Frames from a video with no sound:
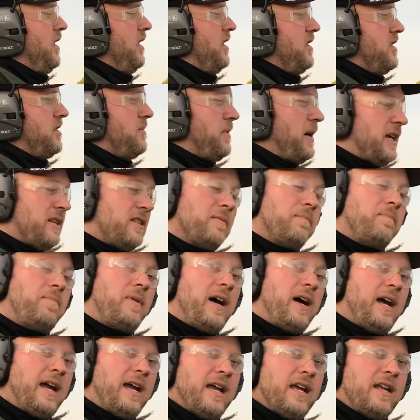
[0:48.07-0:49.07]
was about to
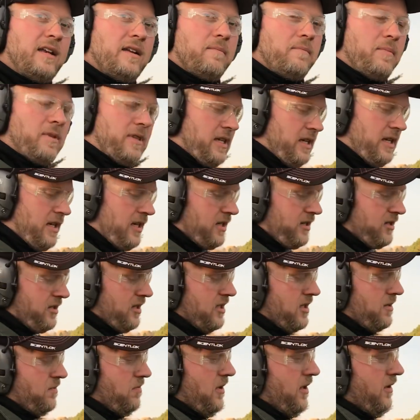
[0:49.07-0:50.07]
buy it, but then I
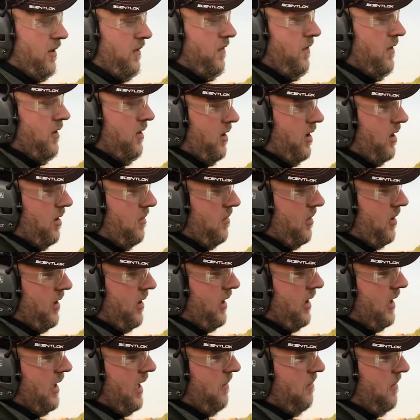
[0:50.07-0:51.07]
saw Springfield
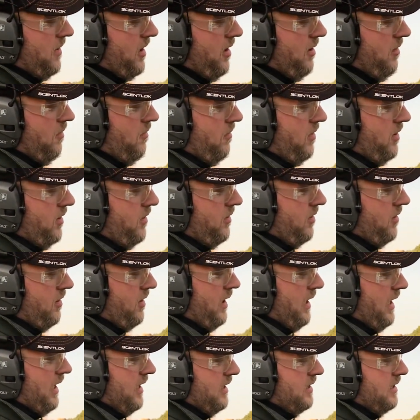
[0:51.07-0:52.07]
Armory came out with
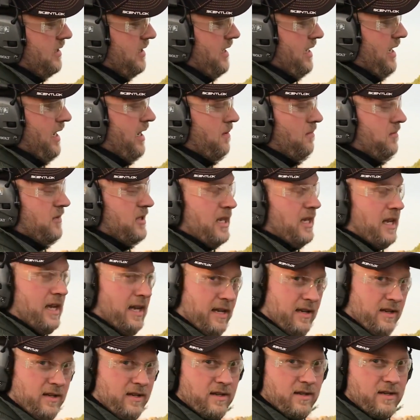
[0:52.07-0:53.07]
their XDM
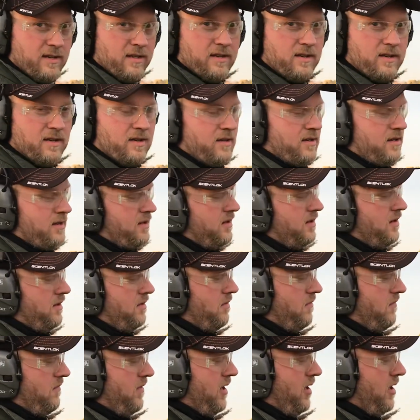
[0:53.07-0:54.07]
10,
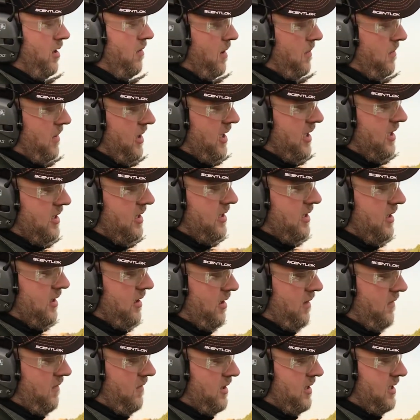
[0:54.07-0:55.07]
very
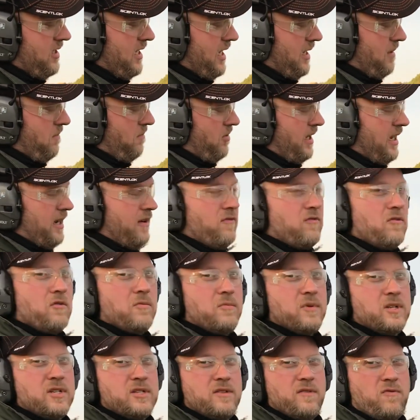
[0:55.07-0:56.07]
reminiscent of the same
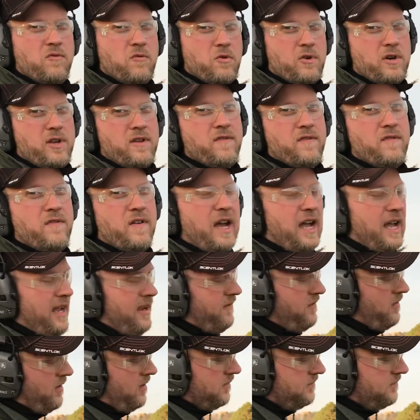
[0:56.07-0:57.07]
platform as the
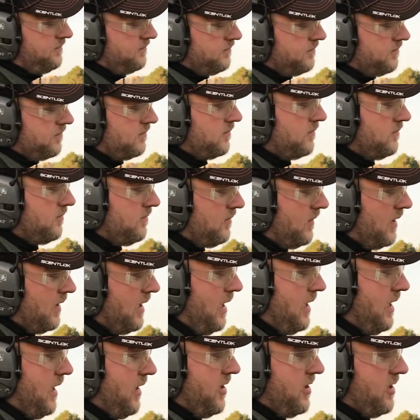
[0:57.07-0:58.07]
45.
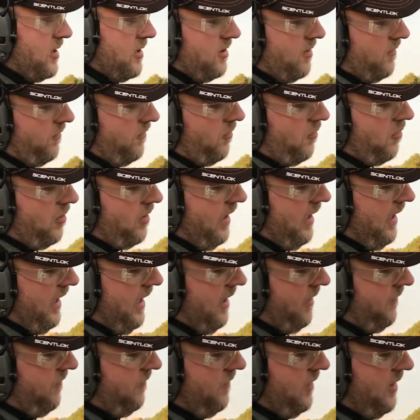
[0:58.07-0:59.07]
And this is the
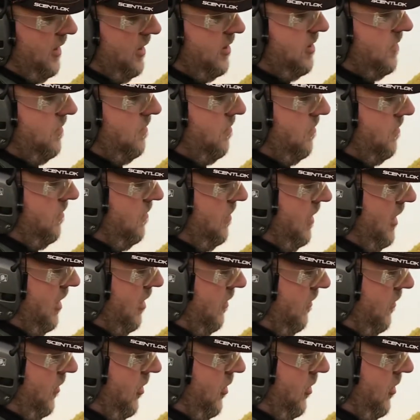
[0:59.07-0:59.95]
4.5-inch barrel